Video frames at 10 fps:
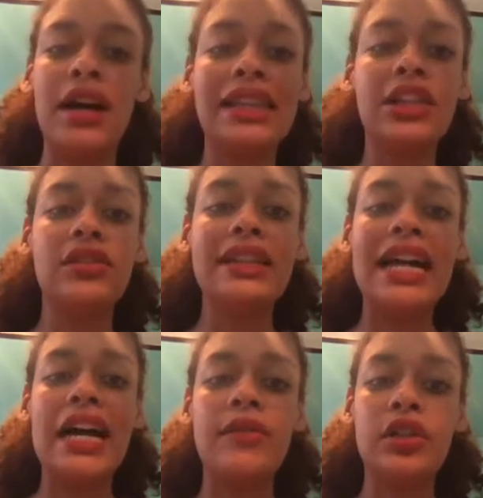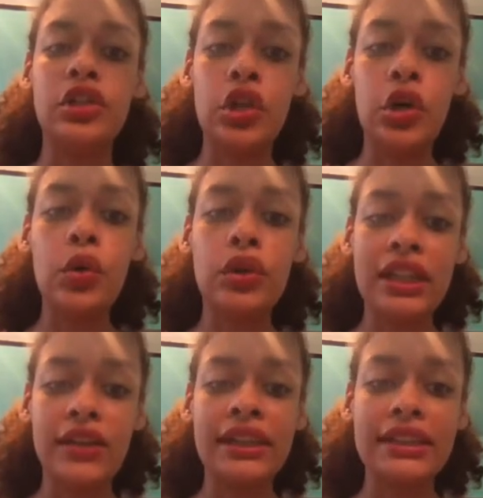I literally have no
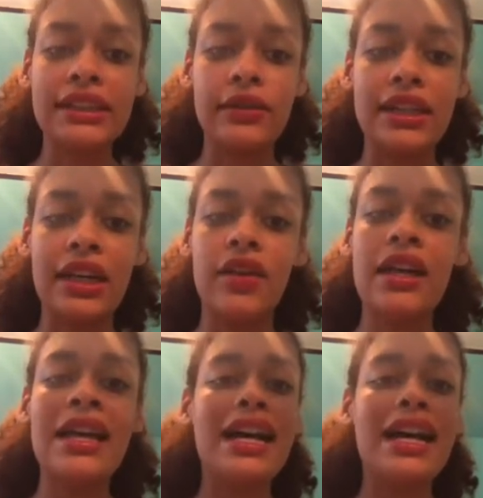lyrics to sing right now.